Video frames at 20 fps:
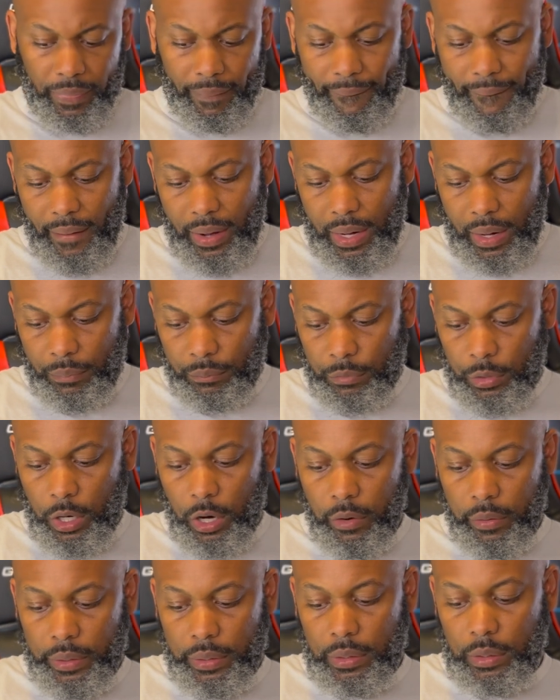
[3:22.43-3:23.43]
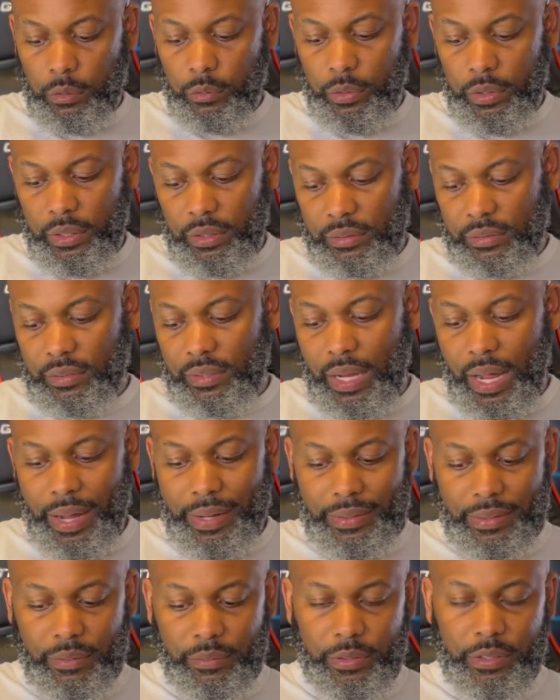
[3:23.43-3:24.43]
and I'm currently wearing
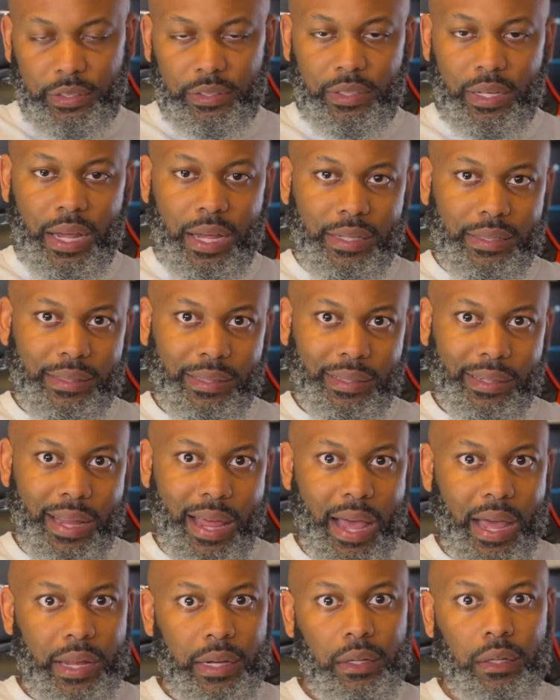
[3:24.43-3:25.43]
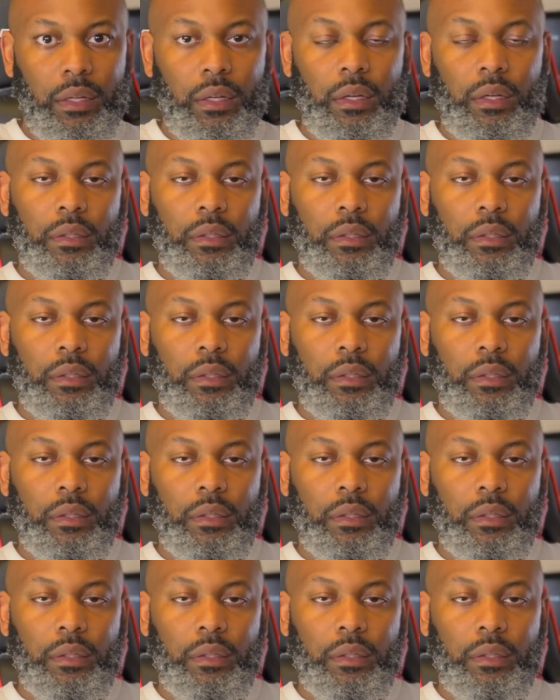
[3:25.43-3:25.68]
slides. I wear slides a lot.